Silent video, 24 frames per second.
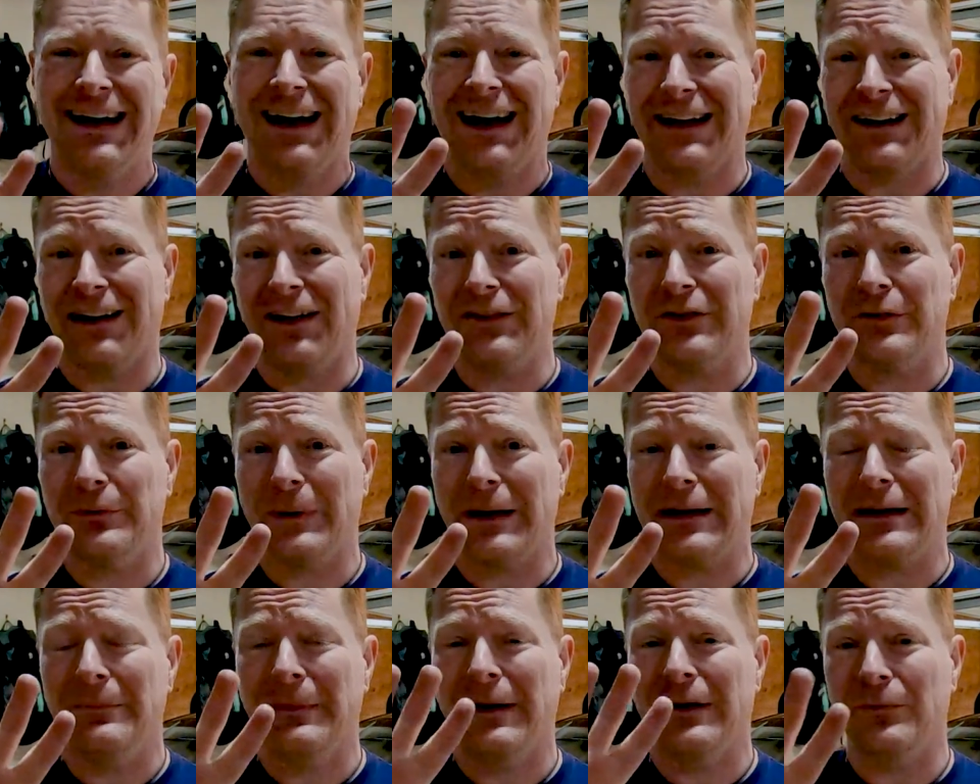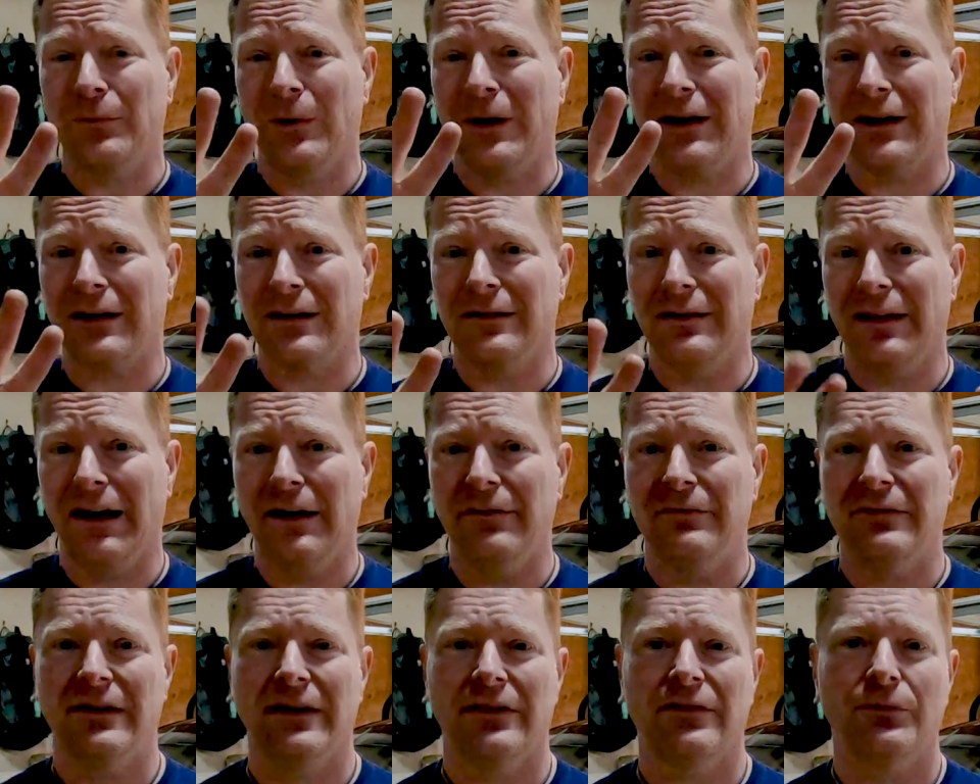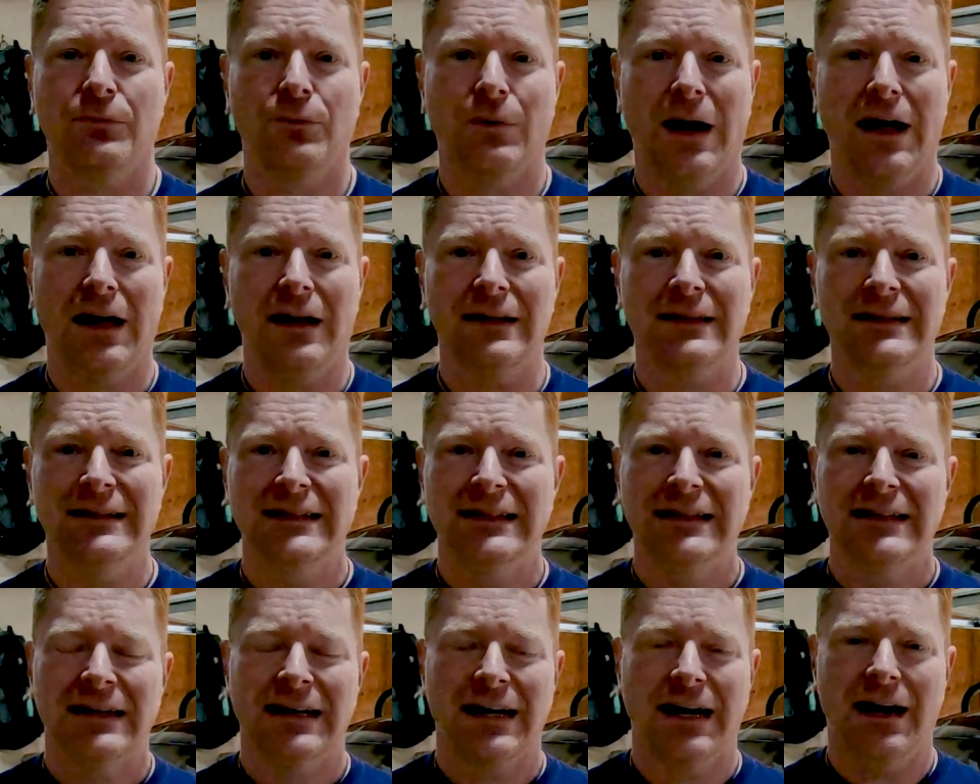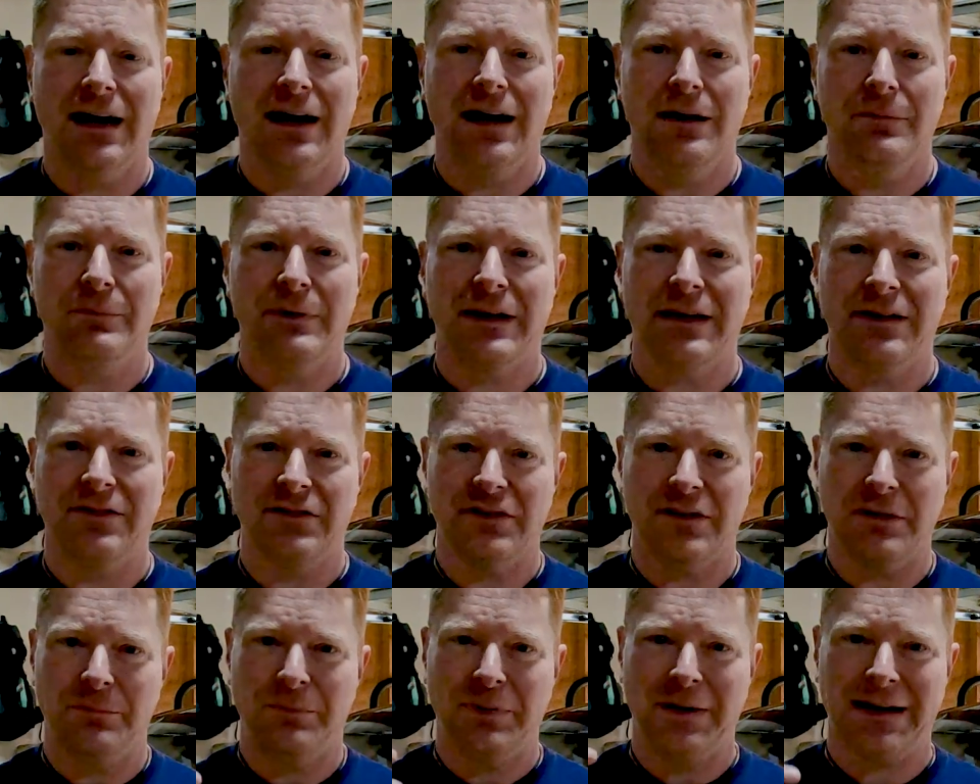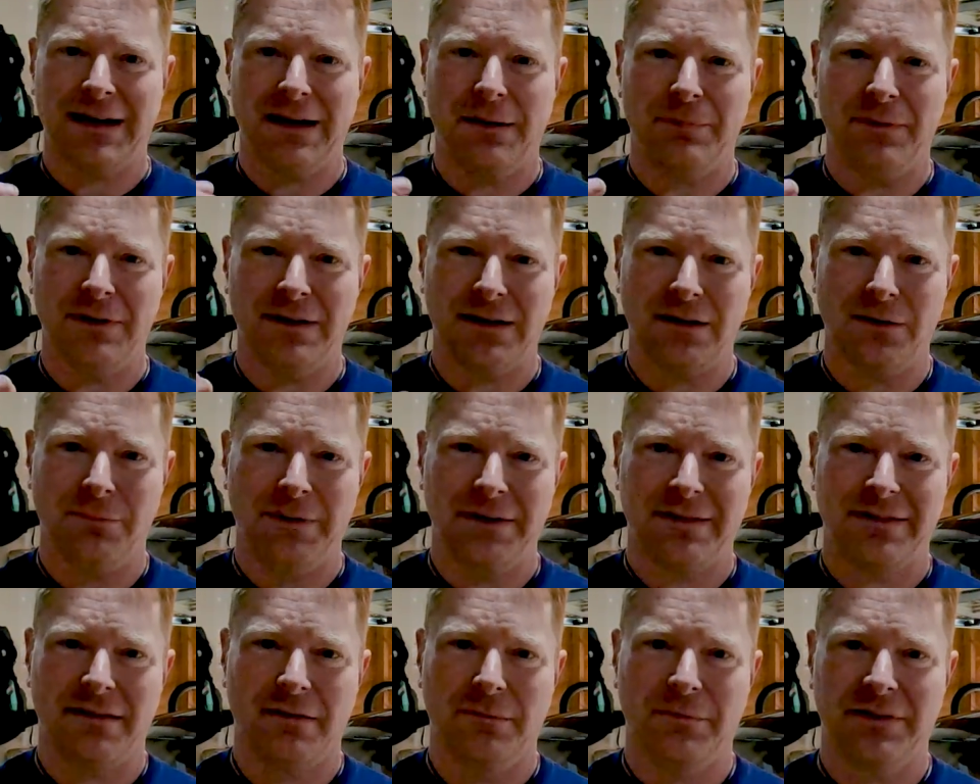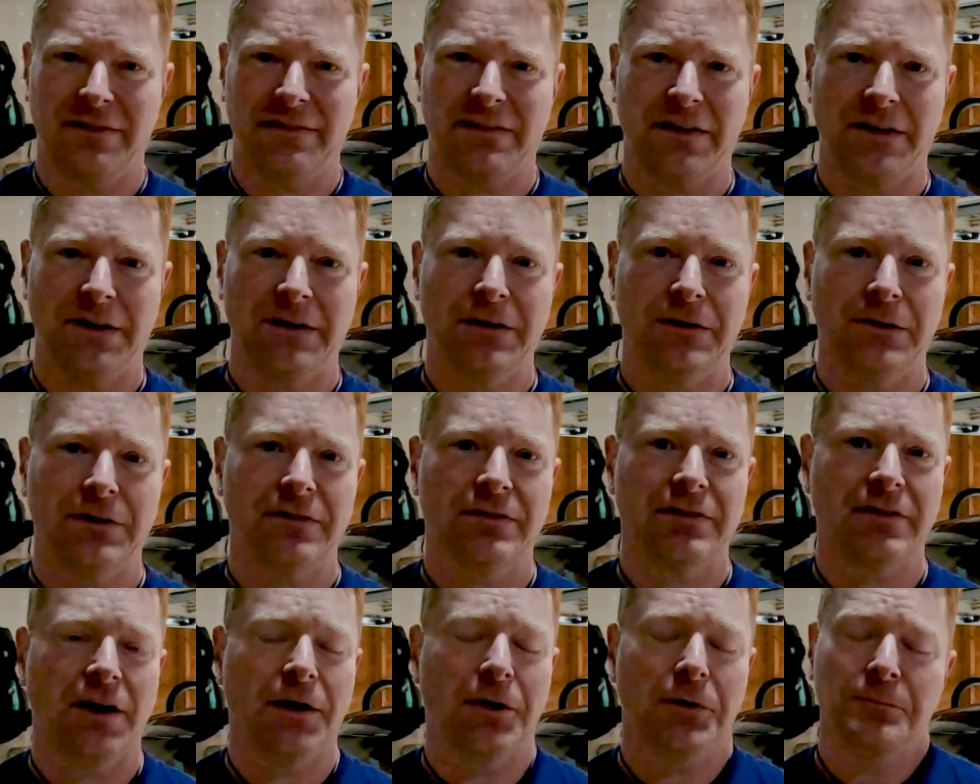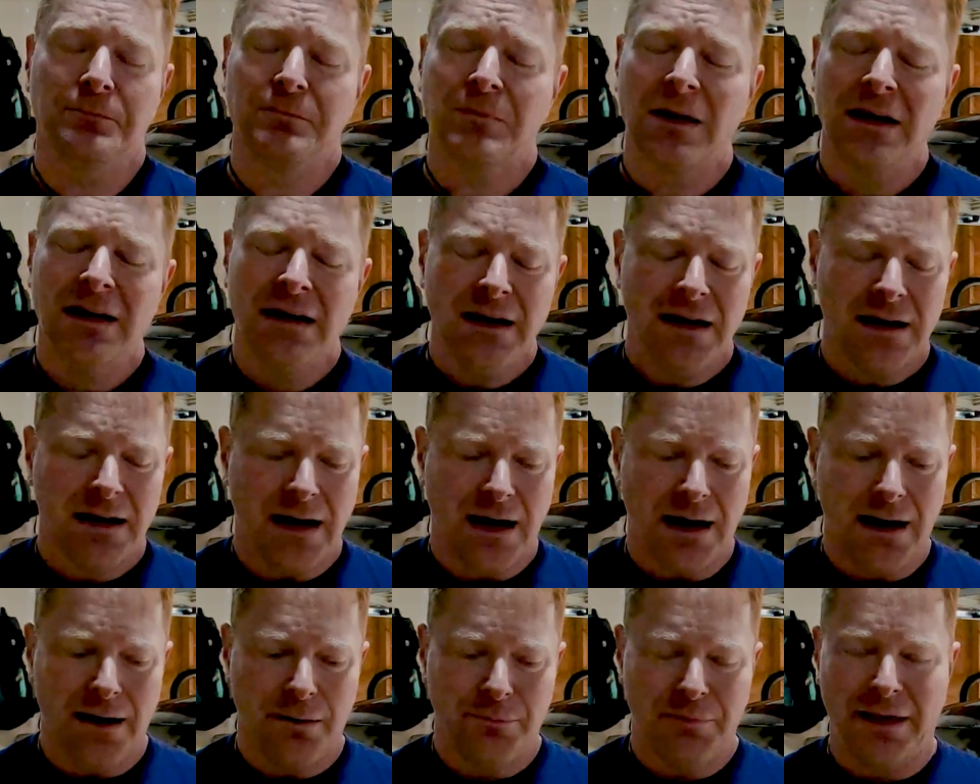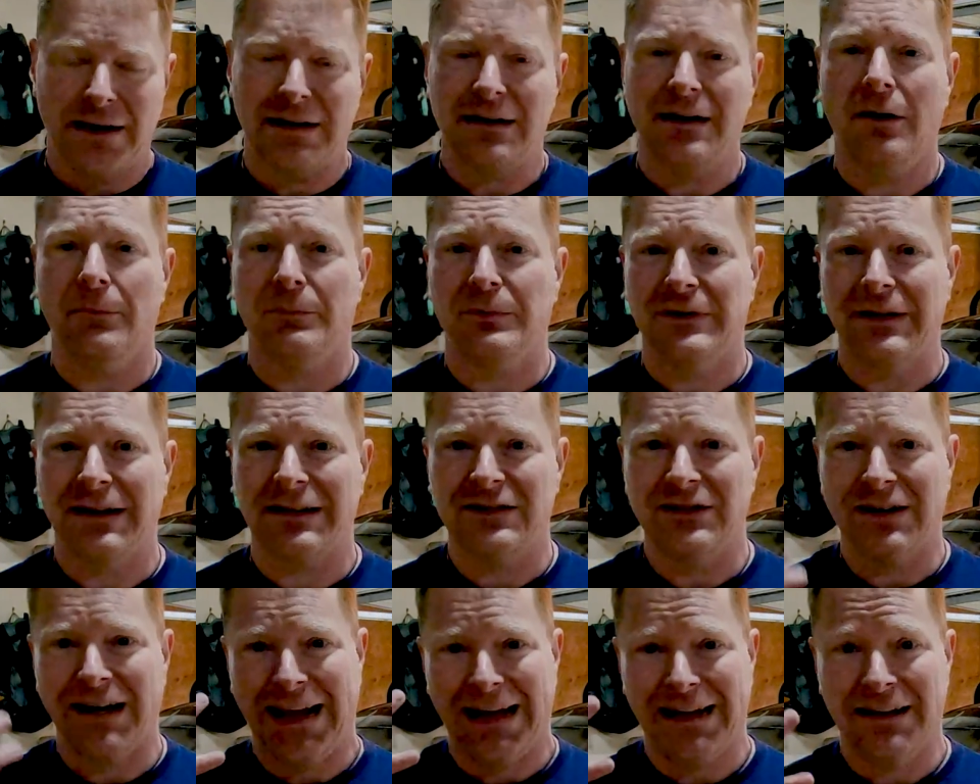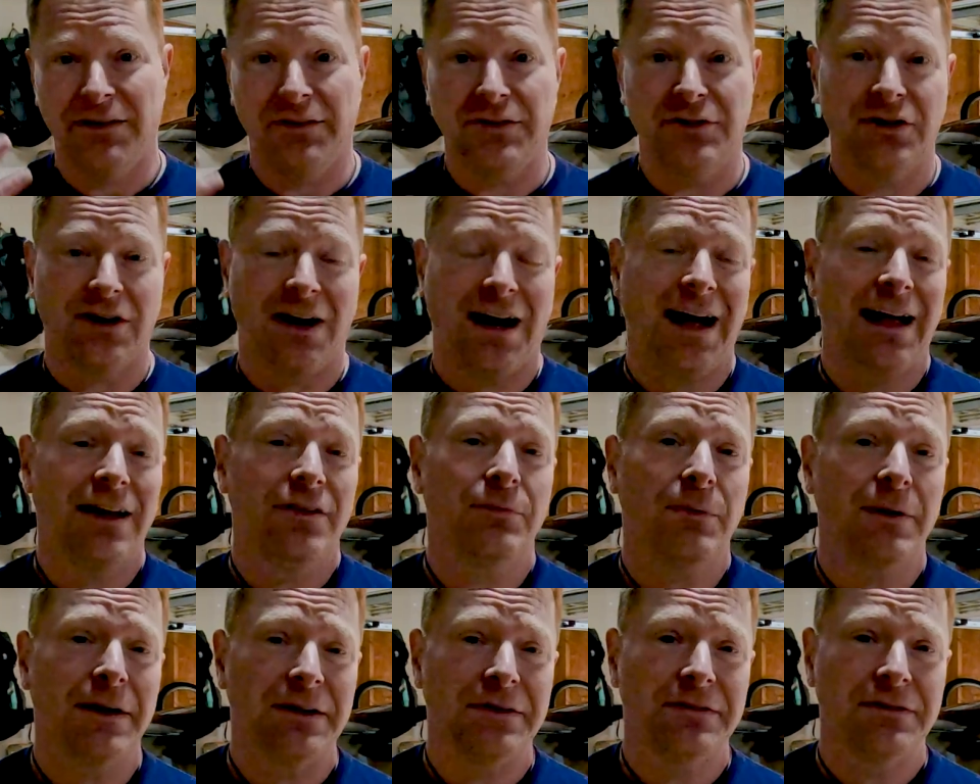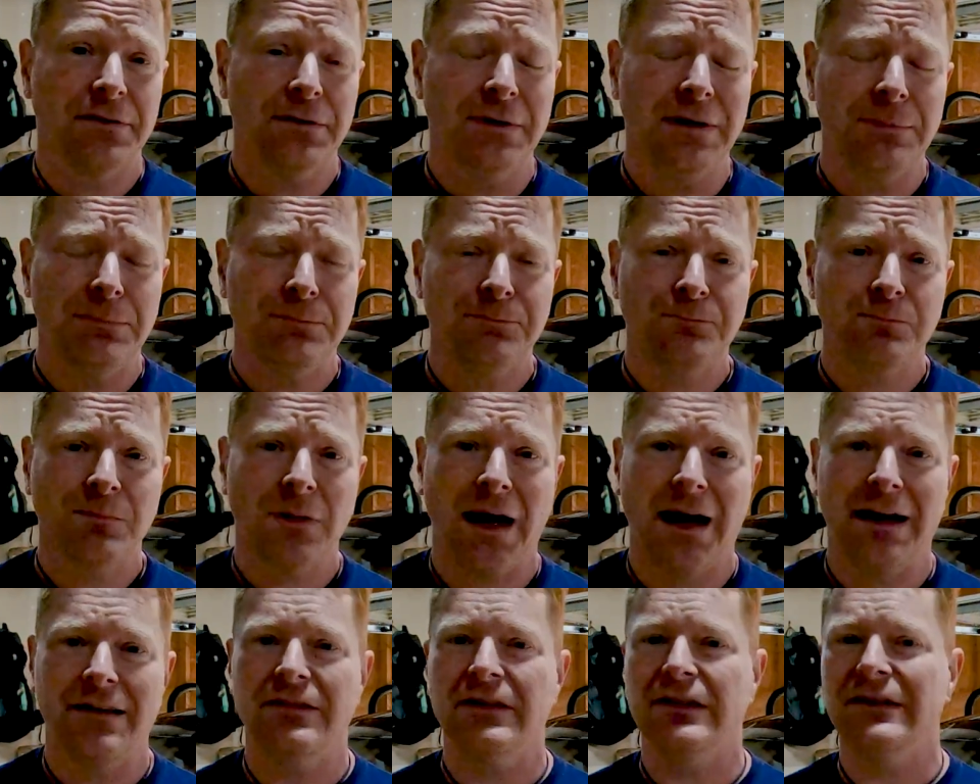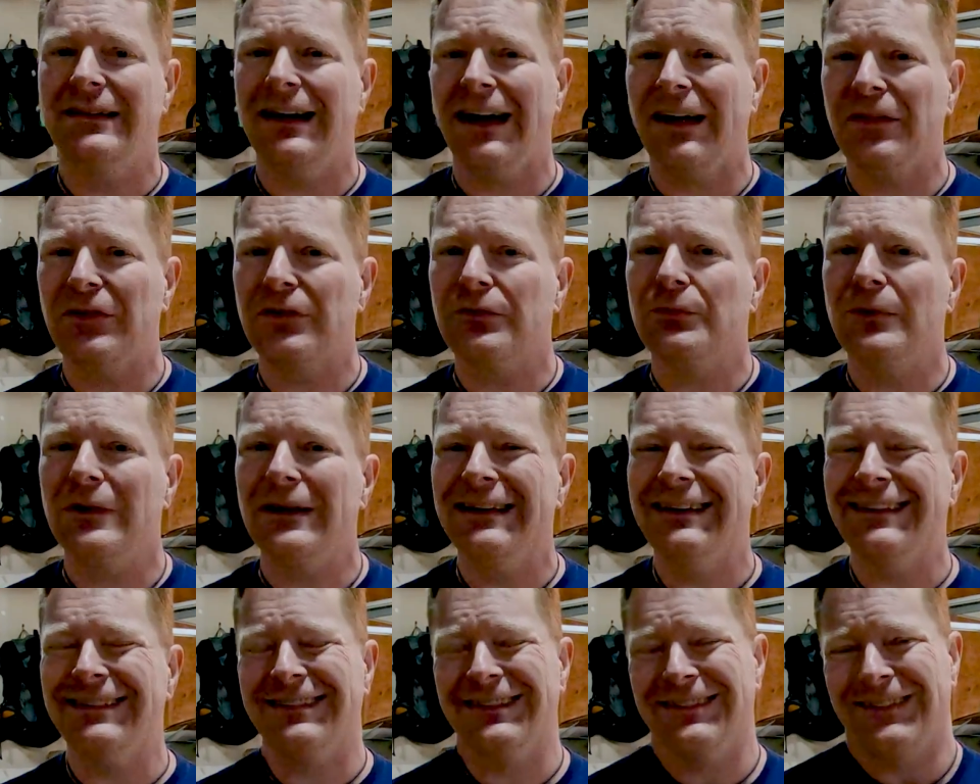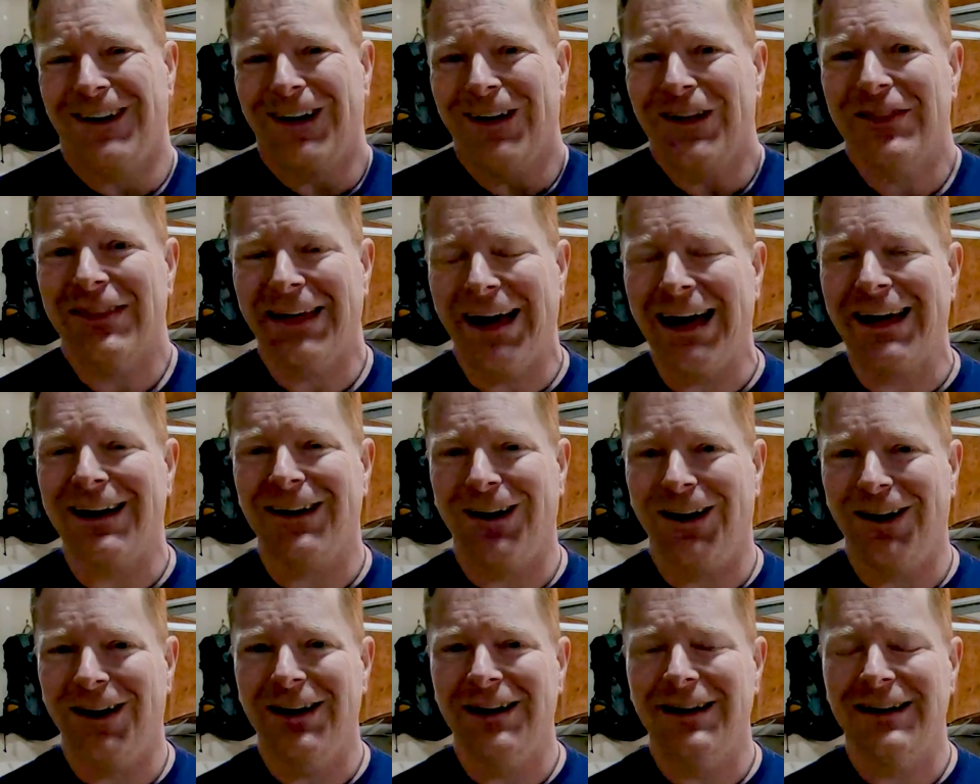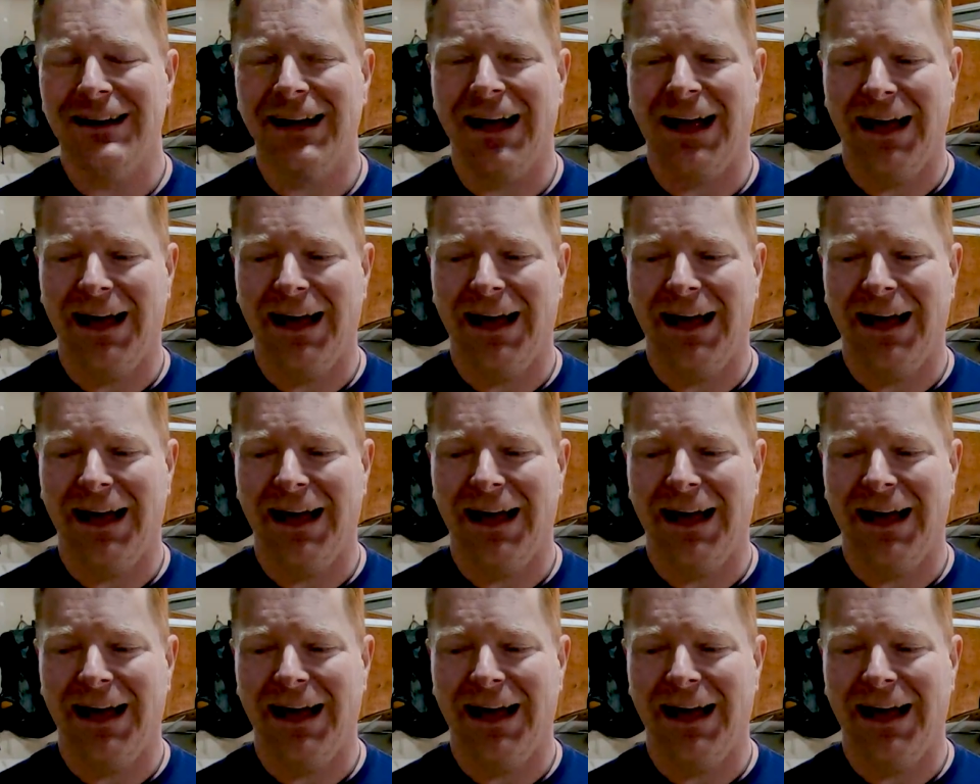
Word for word: I'd also recommend wearing gloves as well because you can pick up little bits of the material. So that'll help protect your hand and your eyes while you do it. As you can tell, this really isn't all that hard.